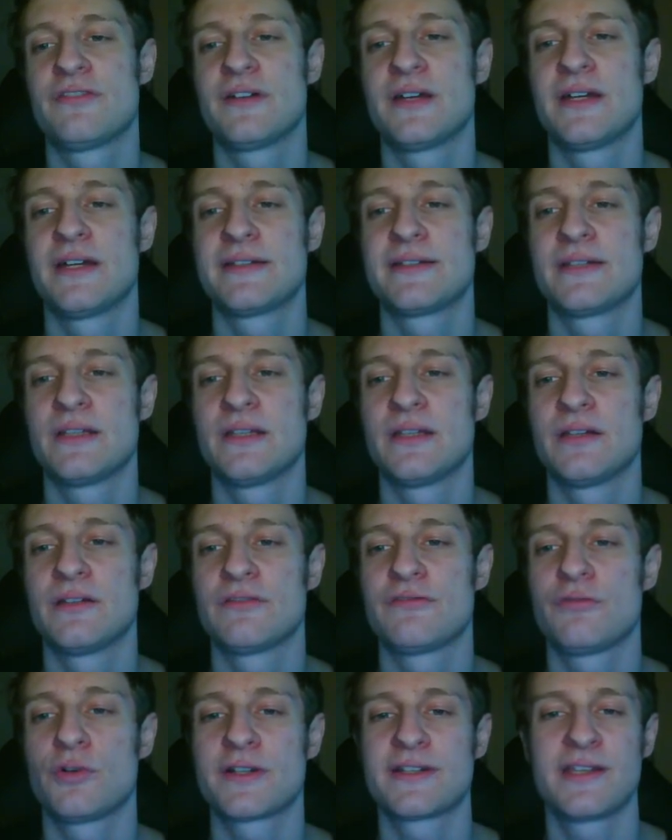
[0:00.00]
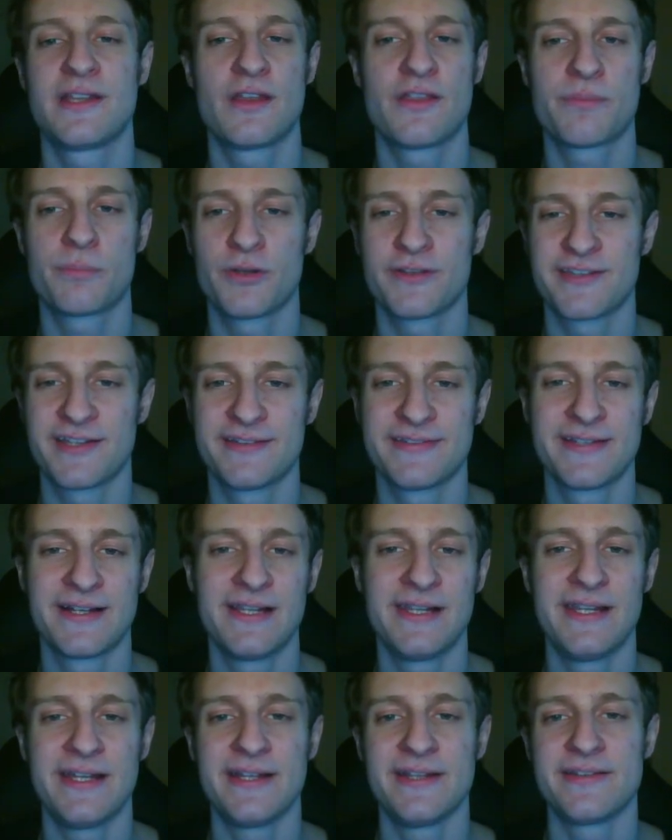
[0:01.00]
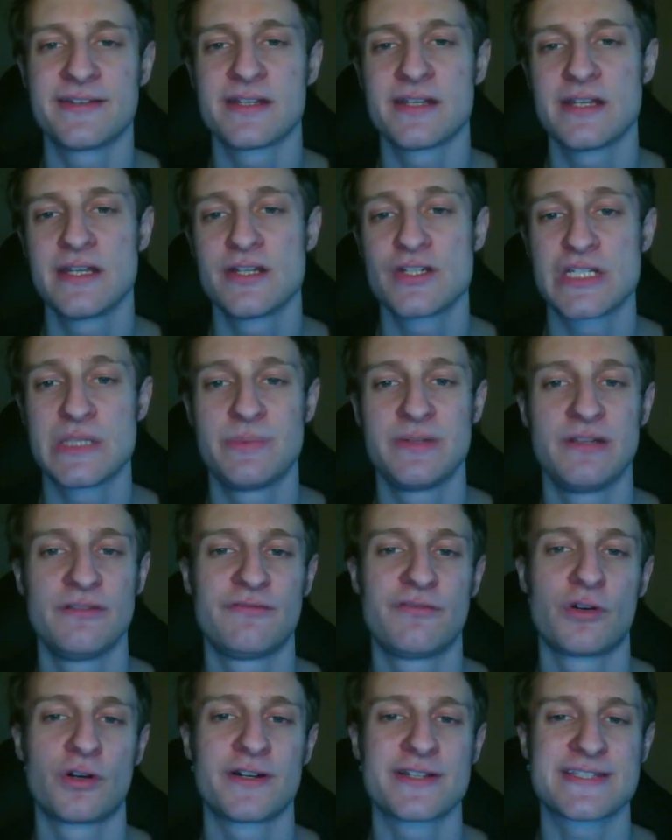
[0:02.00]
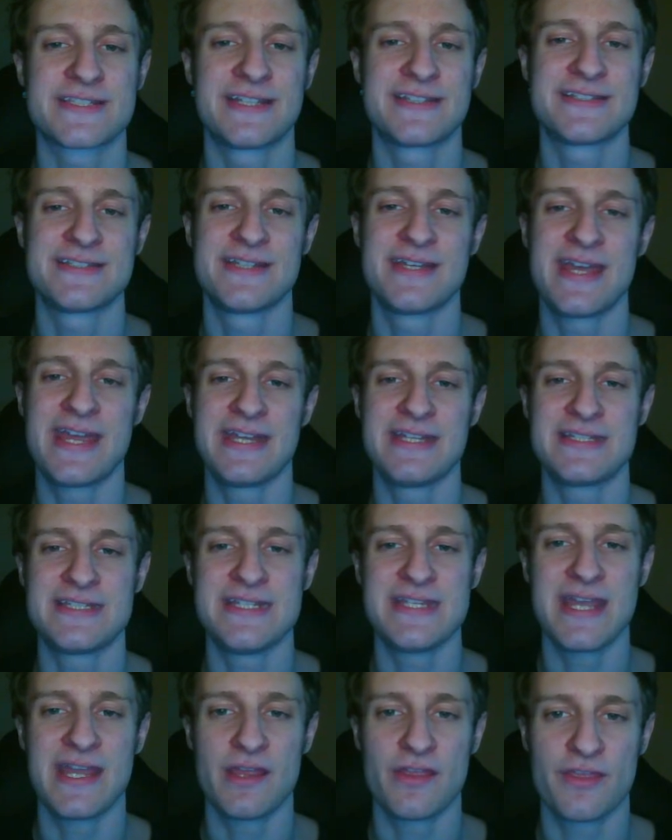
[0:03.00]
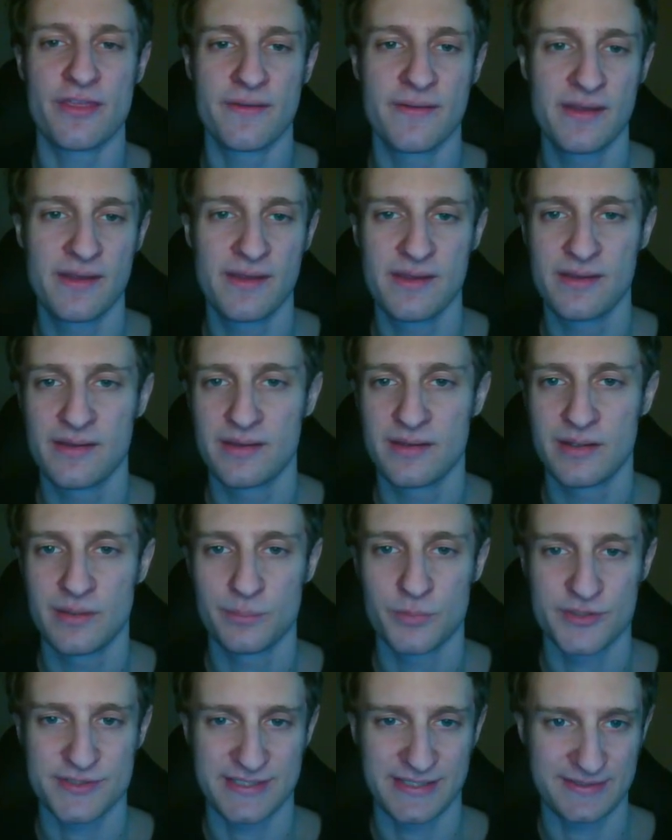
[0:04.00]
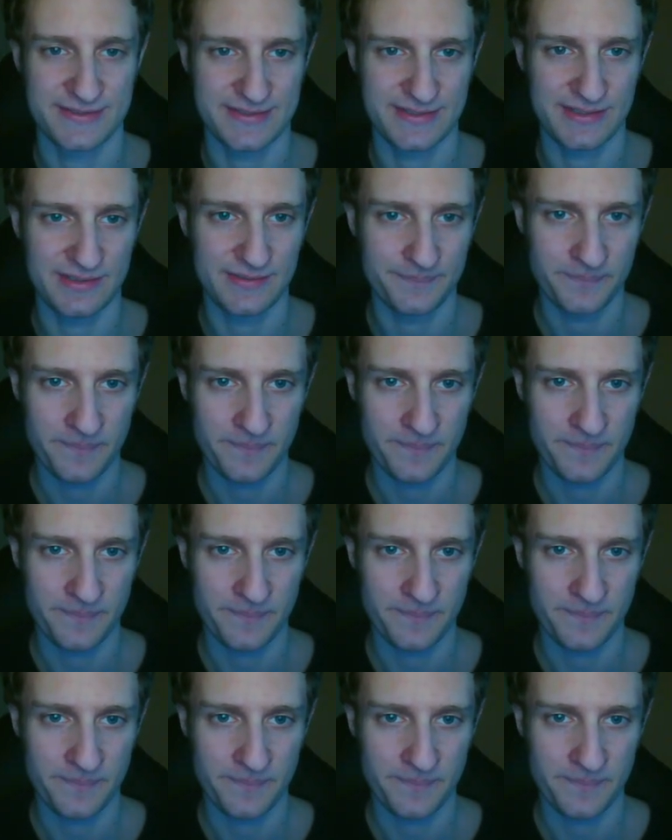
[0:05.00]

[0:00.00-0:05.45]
at the 40th percentile, and GPT-4 is at the 88th percentile.